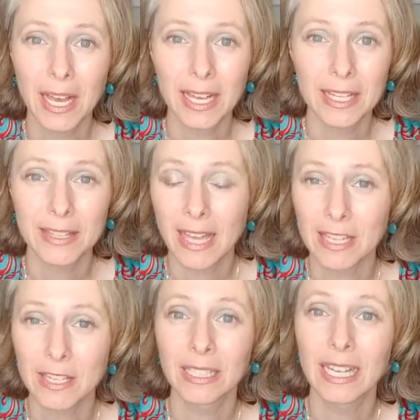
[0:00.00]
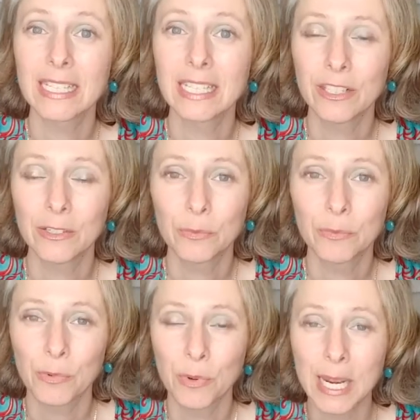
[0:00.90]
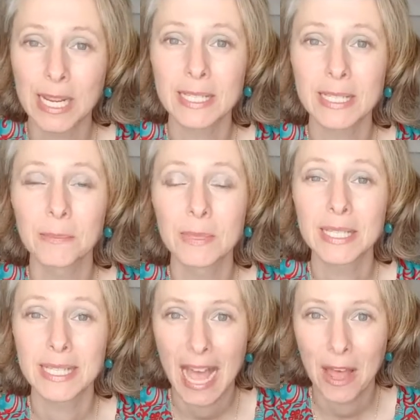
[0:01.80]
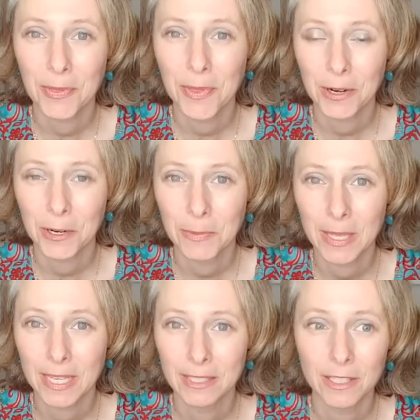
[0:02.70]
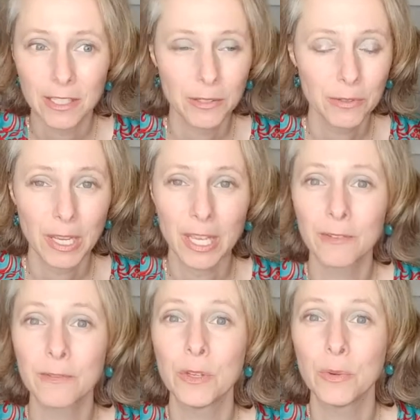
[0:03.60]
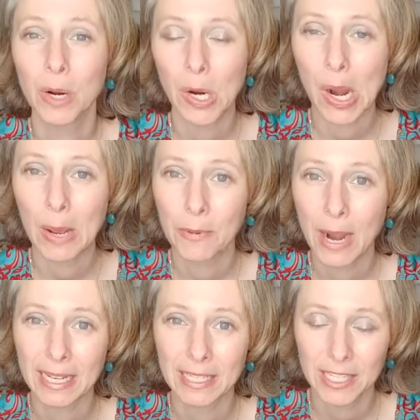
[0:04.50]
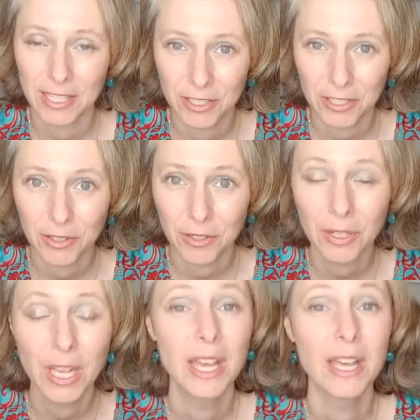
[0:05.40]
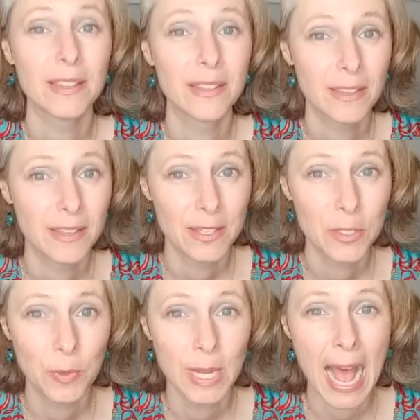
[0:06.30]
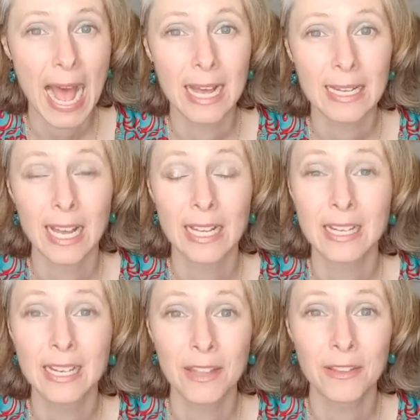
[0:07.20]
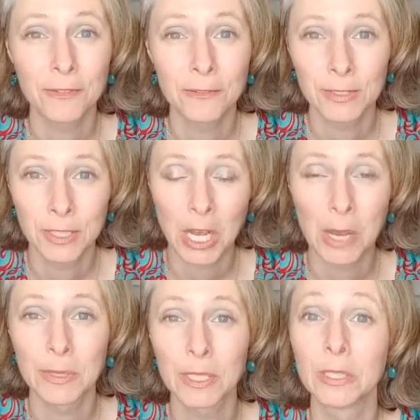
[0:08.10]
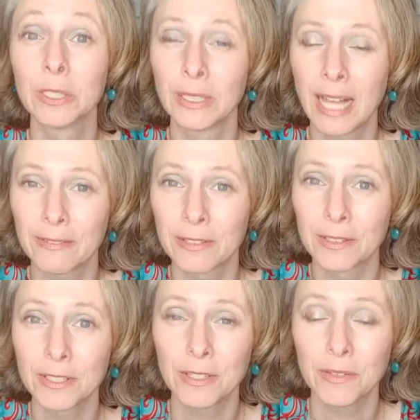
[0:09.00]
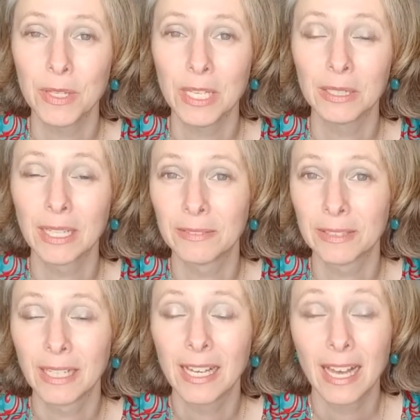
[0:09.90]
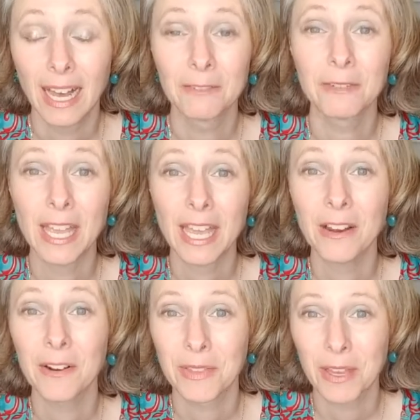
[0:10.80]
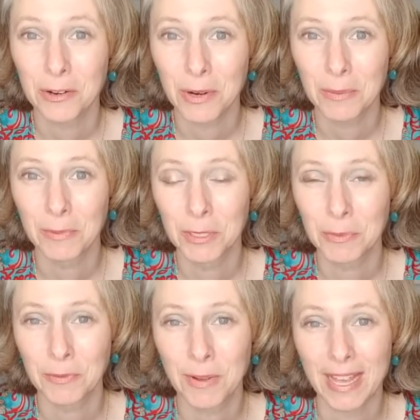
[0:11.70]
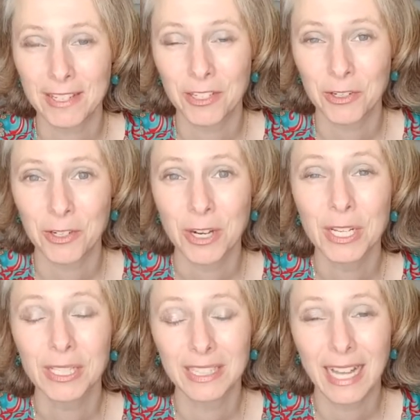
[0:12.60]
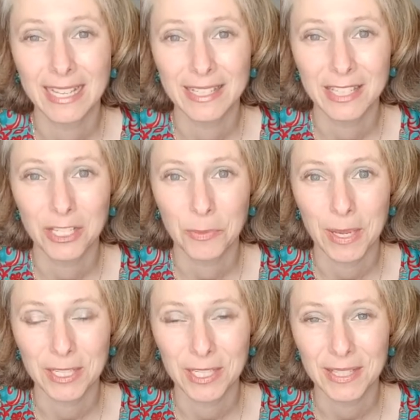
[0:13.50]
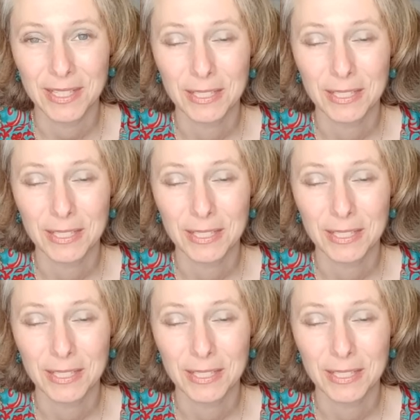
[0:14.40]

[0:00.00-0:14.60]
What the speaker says: that you'd like to bring some sound therapy into, if you are a practitioner, this would add another phenomenal level to the level of care that you're able to provide your clients and your patients.